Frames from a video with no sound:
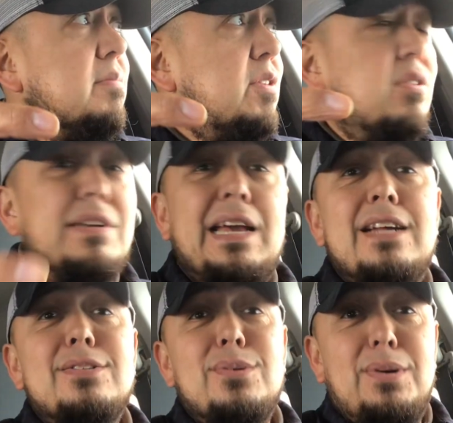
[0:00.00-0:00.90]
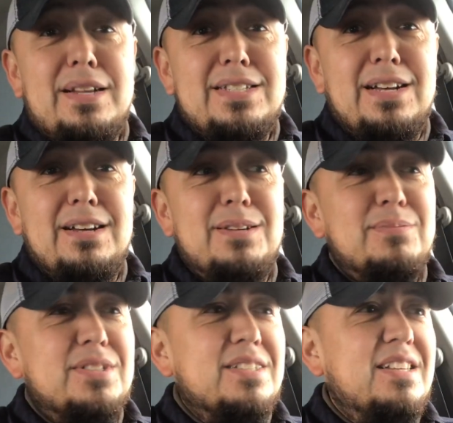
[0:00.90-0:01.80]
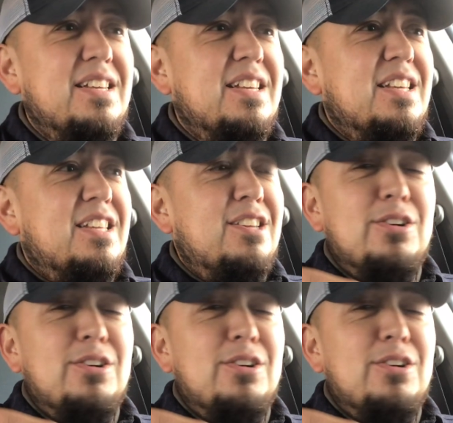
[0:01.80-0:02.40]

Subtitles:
you're an asshole at times, you